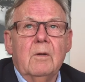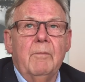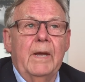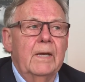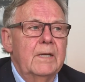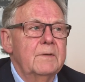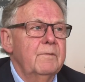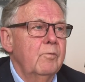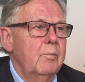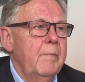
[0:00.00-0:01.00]
mechanisms
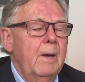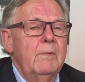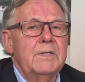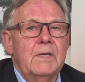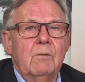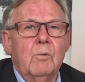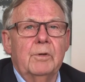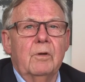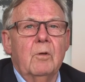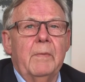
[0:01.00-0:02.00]
for publishing,
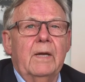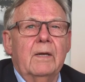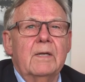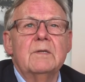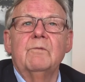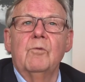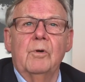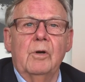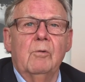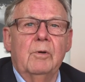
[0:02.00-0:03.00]
what are the mechanisms
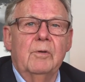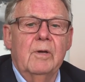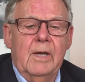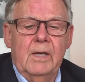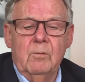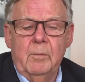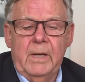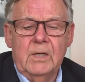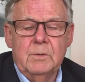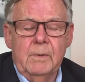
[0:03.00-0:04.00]
for going to Academy
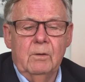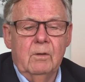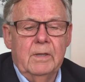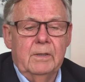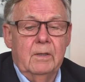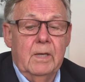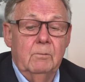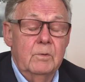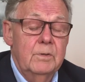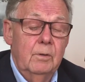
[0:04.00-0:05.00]
Management, all that. And
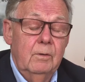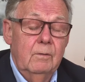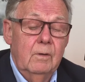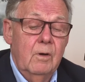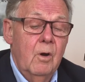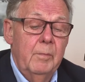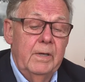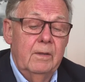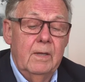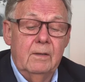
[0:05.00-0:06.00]
that was not
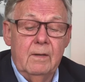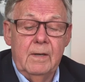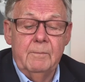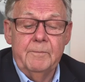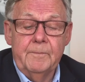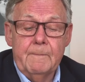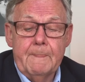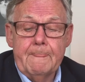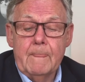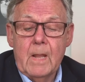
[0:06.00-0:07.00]
common at that time.
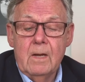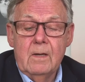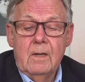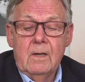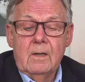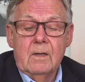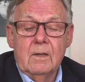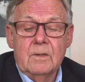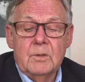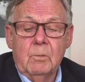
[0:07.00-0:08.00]

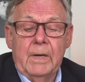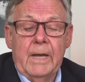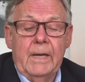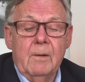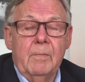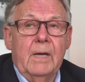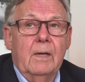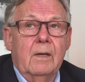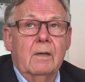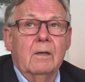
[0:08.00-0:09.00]
Uh, so when I came
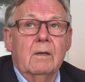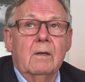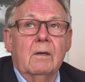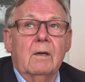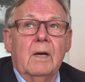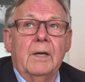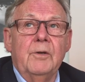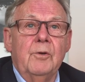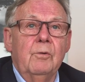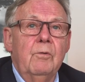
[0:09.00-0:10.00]
back, uh, I
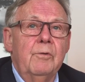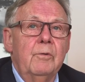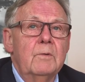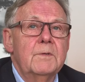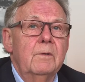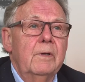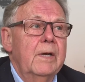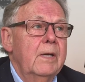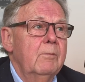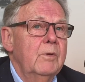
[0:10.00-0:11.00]
knew the rules of the
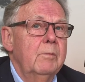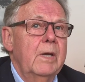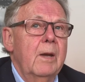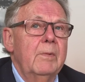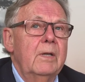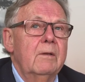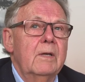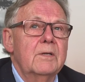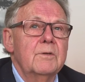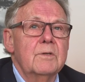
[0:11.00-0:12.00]
game to become an
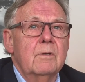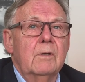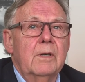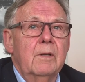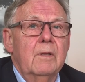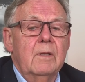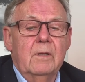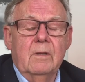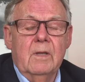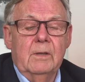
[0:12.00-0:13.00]
international scholar, and,
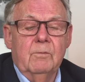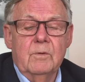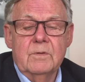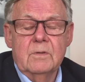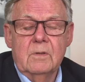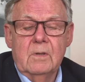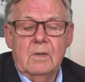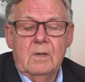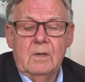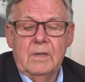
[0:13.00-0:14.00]
and that was
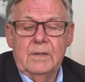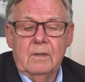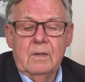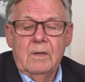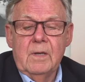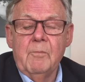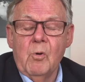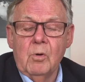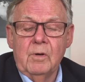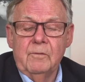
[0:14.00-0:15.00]
like
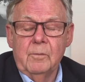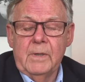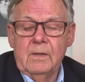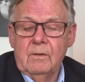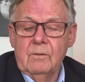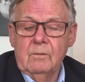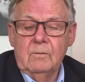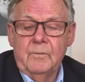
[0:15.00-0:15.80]
important for me to